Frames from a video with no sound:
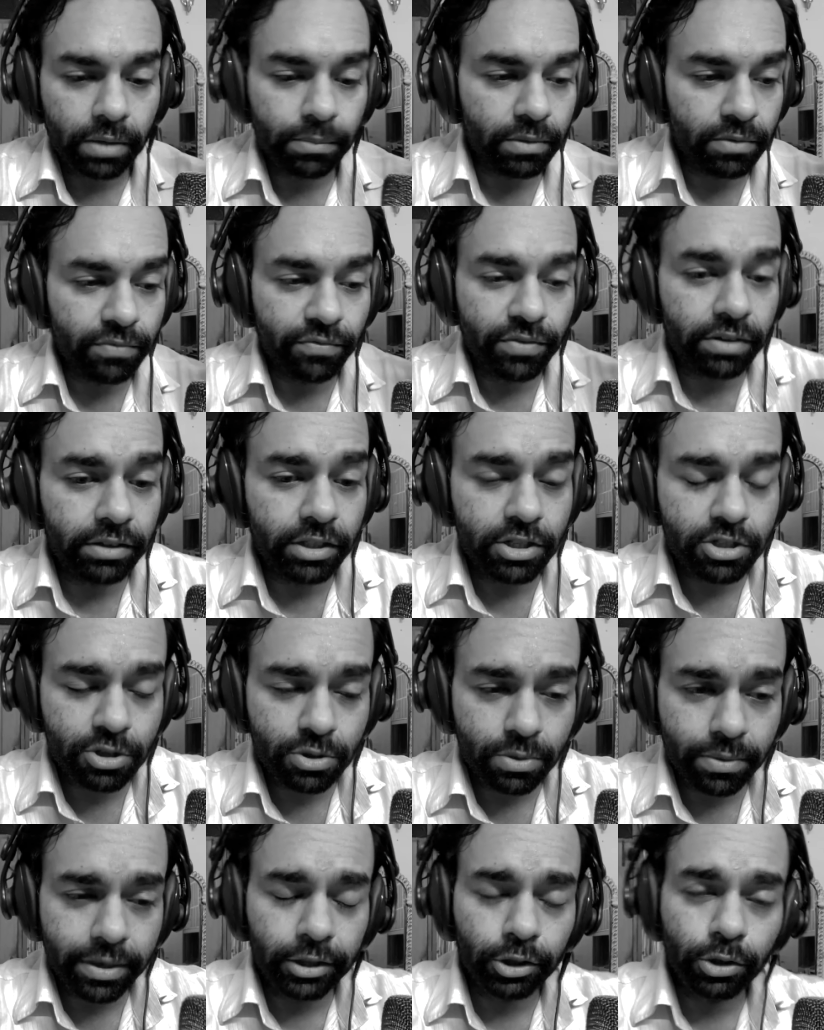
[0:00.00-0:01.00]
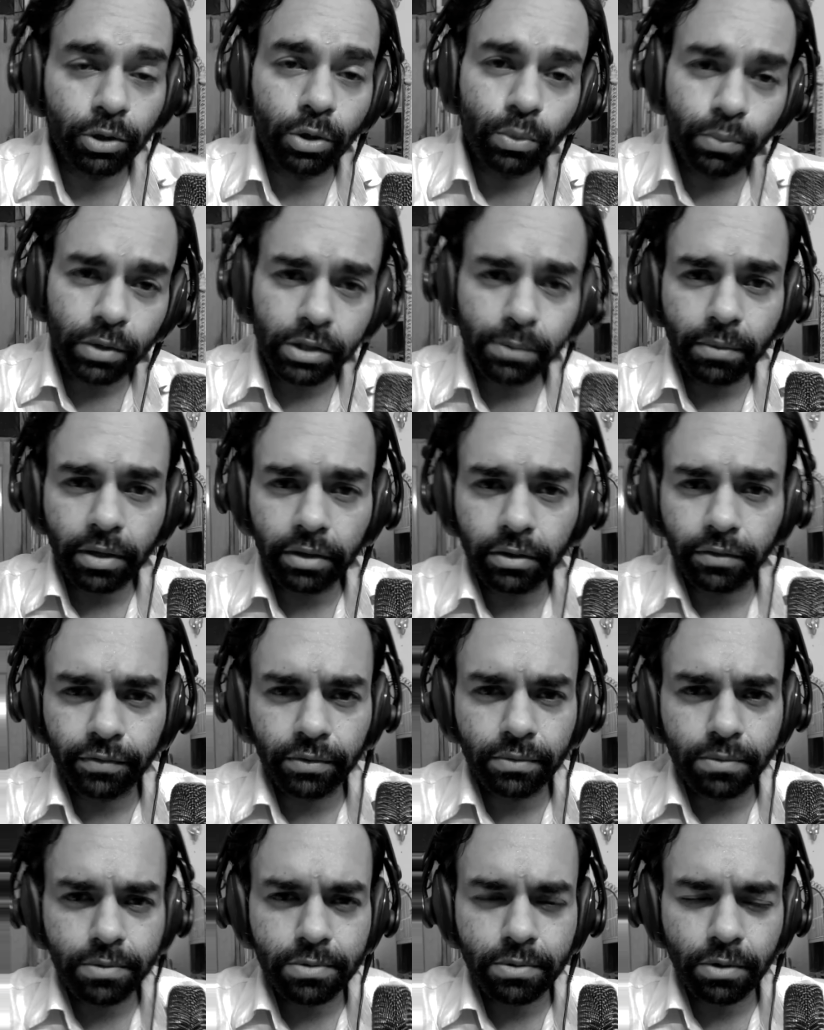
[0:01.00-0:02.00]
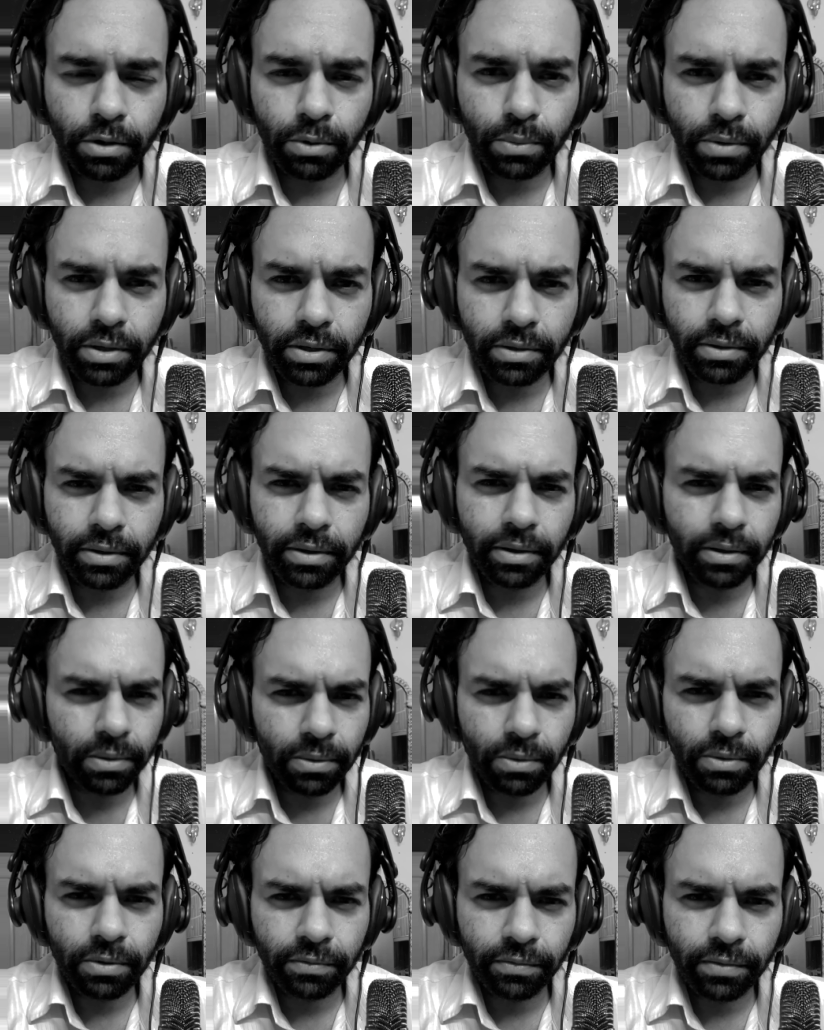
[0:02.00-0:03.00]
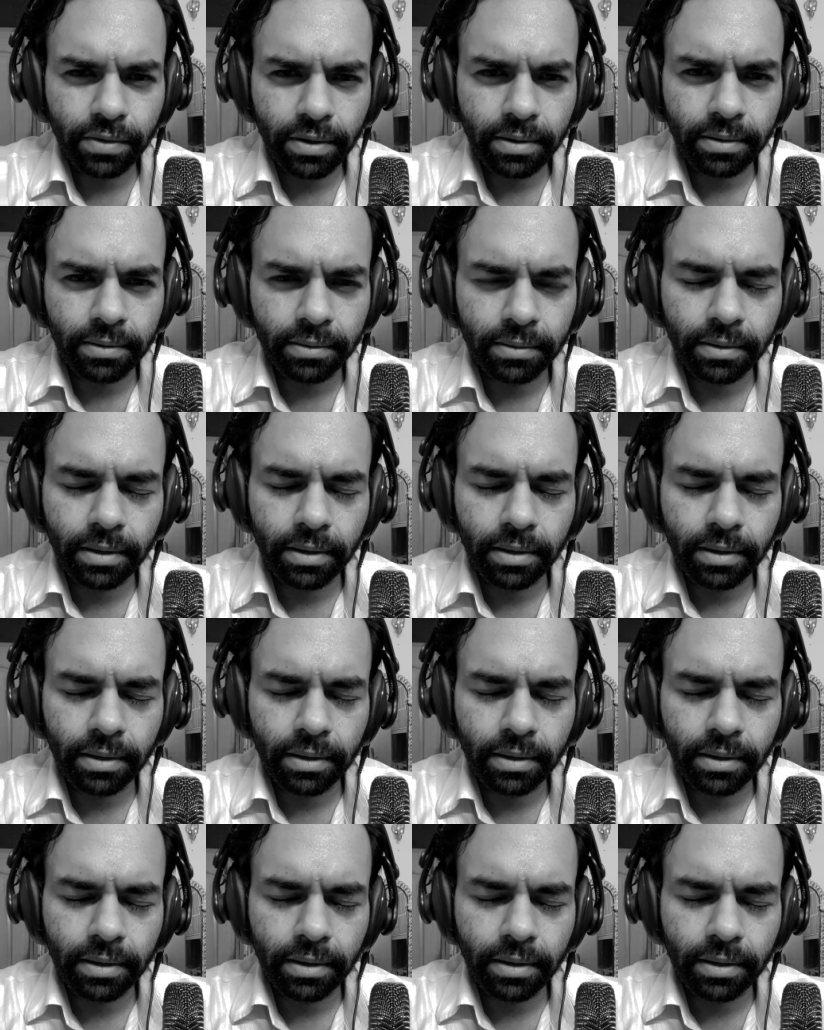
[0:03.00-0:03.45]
Very strange, Lewitt microphones require a lot of gain.